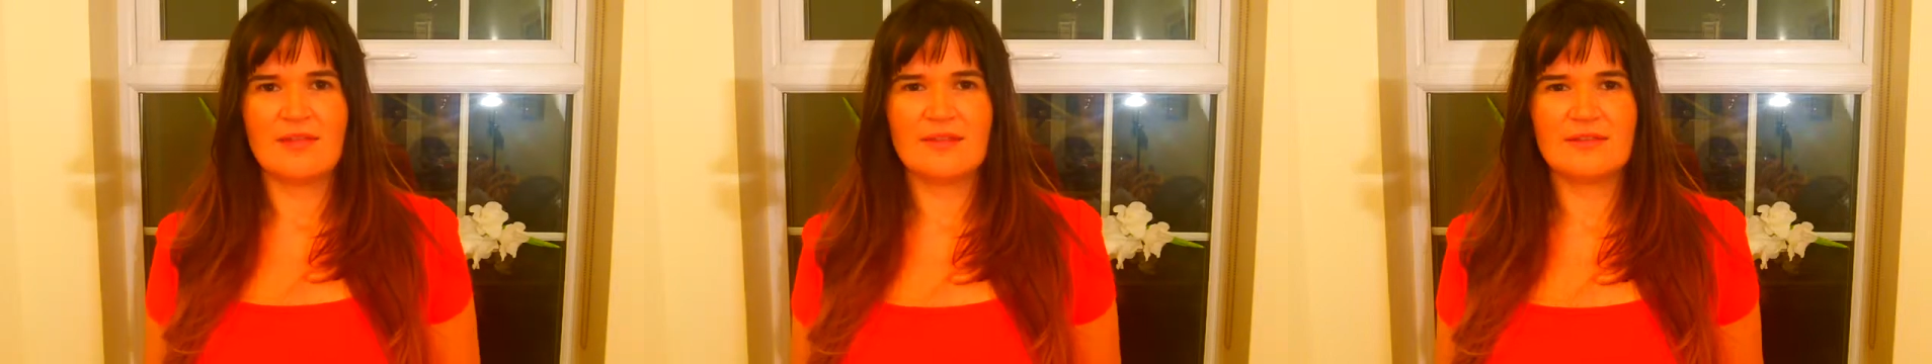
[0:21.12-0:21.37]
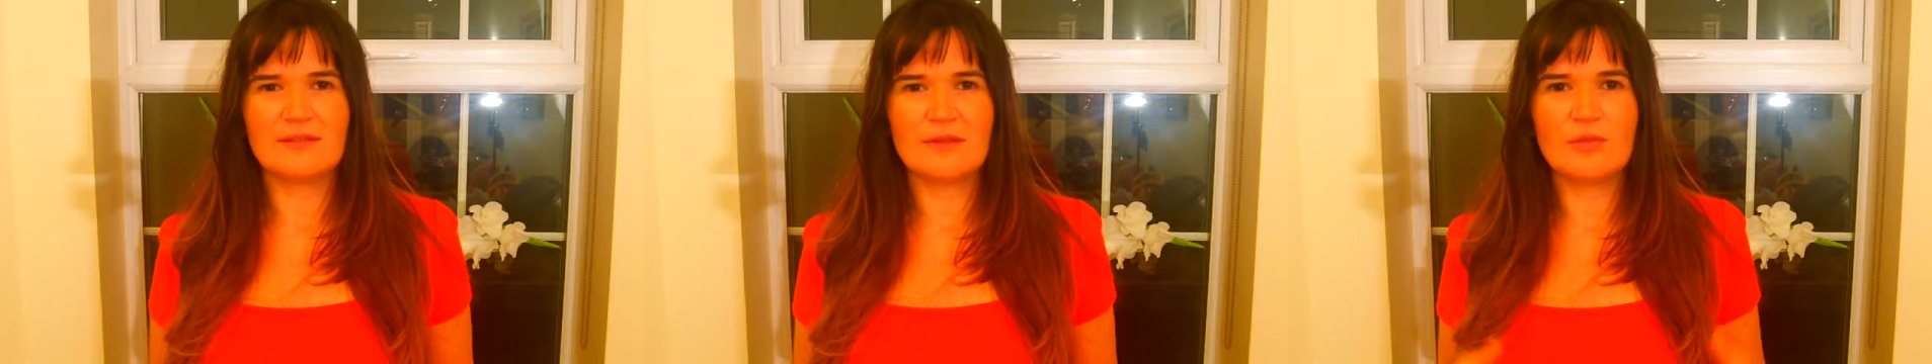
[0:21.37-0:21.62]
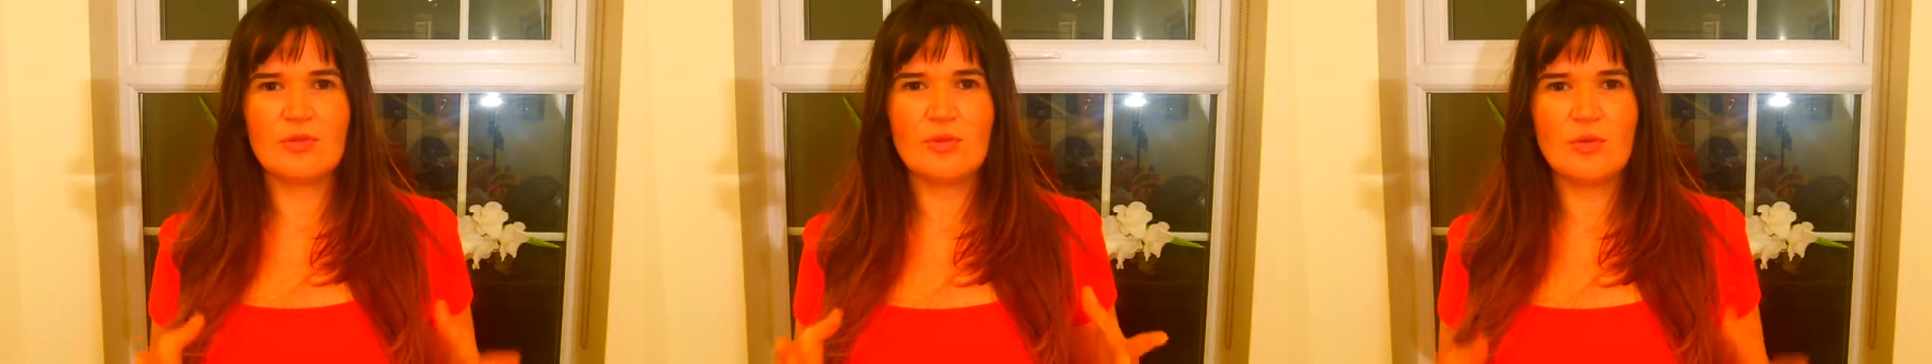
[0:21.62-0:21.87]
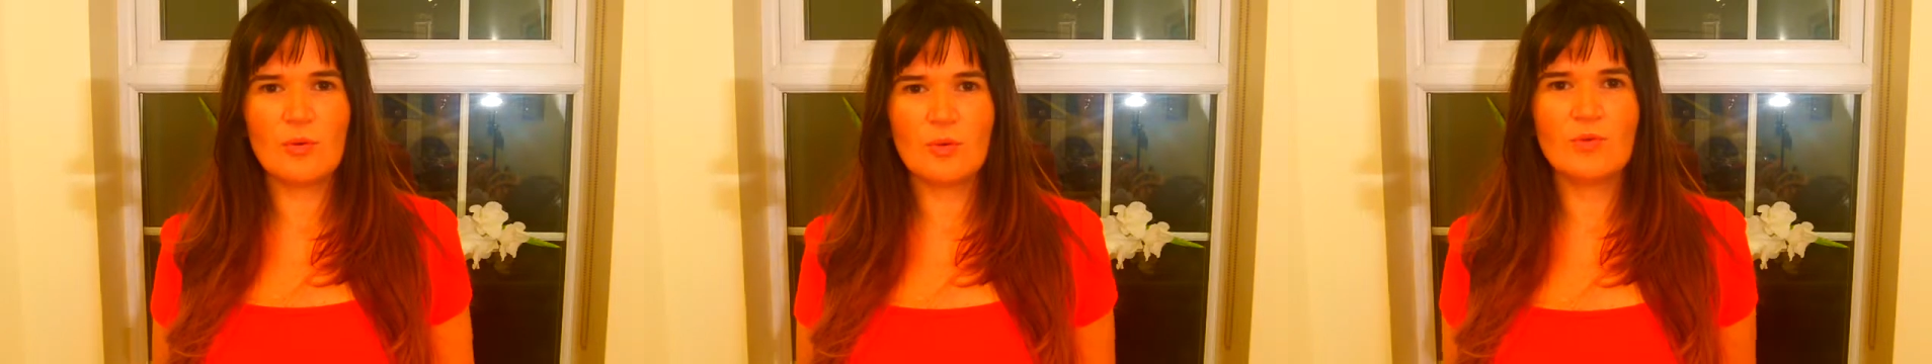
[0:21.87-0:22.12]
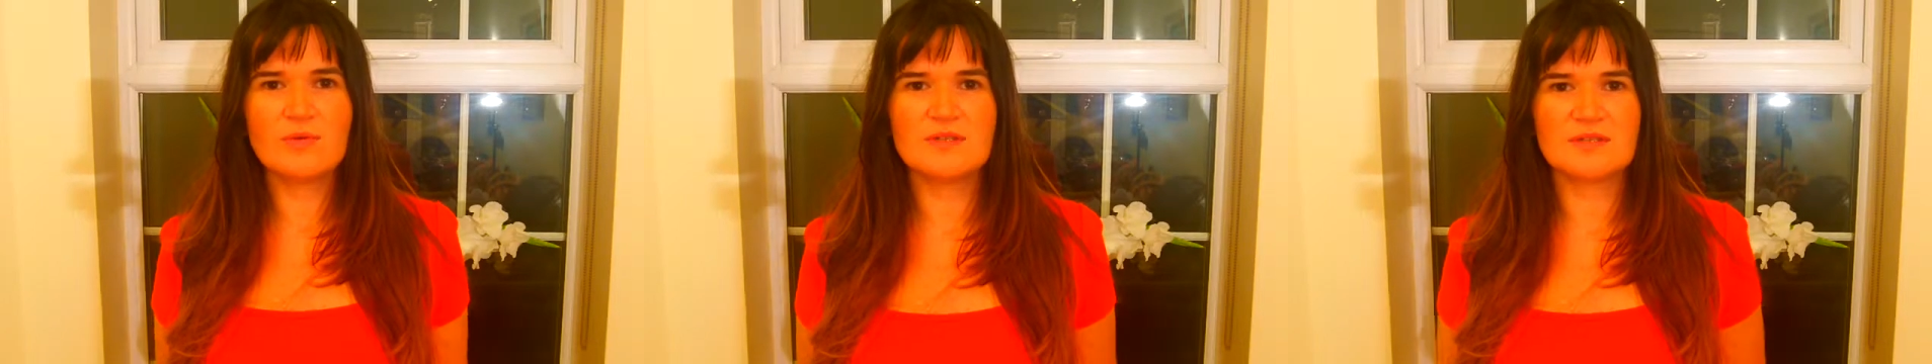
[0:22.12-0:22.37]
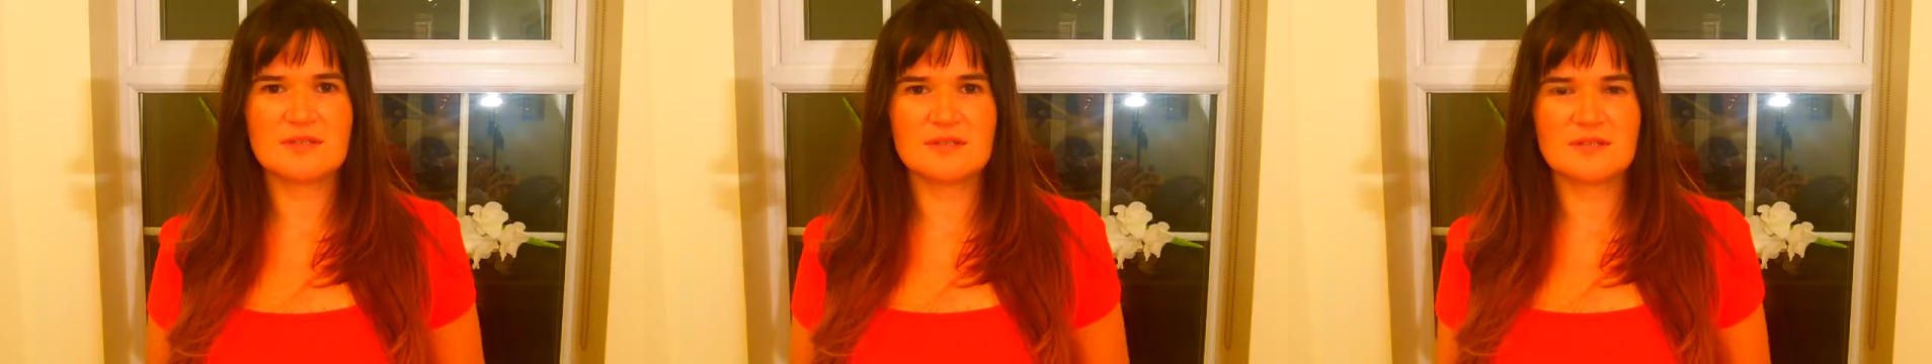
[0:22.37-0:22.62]
that
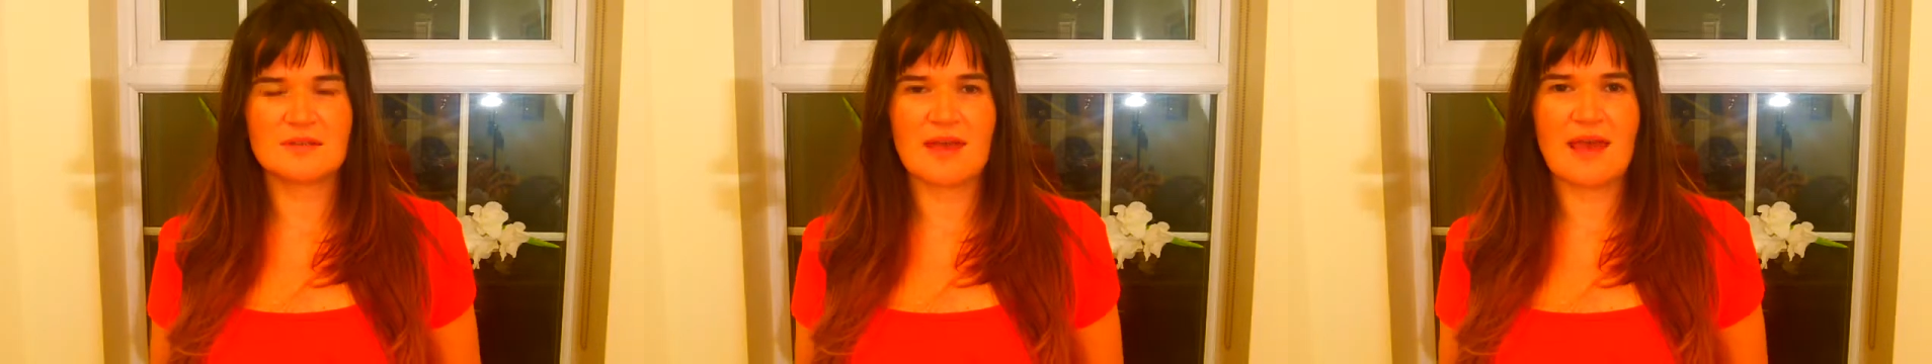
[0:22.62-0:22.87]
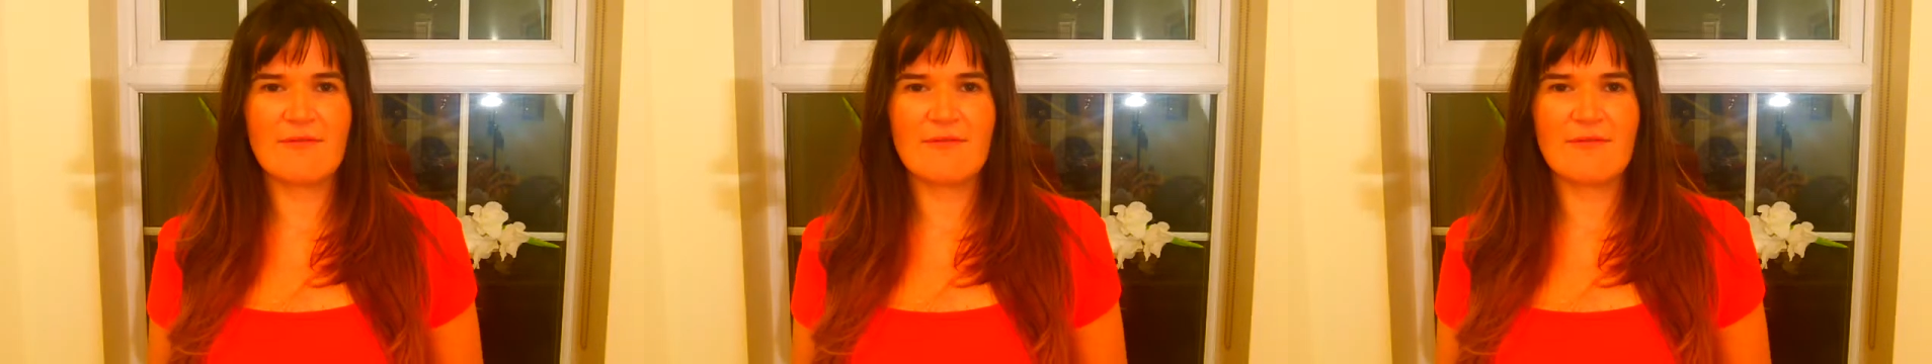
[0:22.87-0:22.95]
knows